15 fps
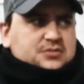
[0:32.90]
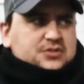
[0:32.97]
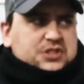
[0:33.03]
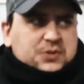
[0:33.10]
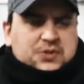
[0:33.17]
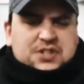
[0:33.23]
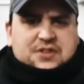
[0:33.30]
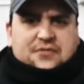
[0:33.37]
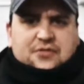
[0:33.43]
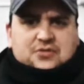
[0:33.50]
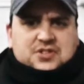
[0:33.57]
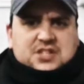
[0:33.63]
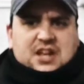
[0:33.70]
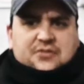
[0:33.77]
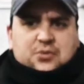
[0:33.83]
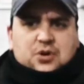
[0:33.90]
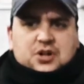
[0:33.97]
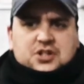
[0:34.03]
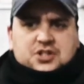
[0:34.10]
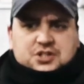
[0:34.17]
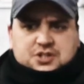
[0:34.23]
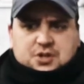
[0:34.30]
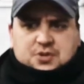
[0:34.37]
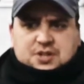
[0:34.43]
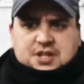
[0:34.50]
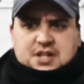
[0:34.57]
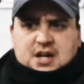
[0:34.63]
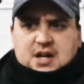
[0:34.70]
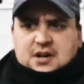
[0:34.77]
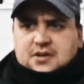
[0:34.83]
So we did the full safe wash, so we did
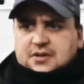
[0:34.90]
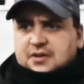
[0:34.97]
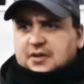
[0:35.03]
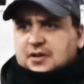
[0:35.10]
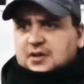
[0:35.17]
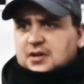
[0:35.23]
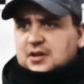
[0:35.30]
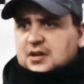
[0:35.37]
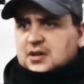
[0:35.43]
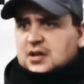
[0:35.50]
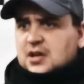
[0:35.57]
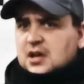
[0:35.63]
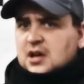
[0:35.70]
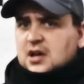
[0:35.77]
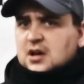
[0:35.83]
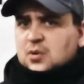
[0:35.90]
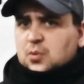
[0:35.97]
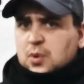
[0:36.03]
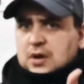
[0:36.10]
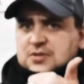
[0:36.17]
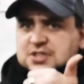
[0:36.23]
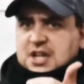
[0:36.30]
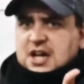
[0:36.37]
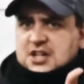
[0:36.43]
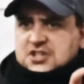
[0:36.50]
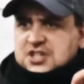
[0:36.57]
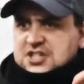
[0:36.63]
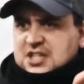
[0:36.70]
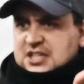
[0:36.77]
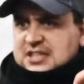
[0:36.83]
wheels and
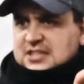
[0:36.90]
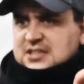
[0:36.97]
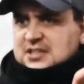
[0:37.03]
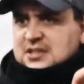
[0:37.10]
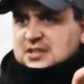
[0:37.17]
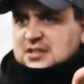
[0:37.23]
arches cleaned,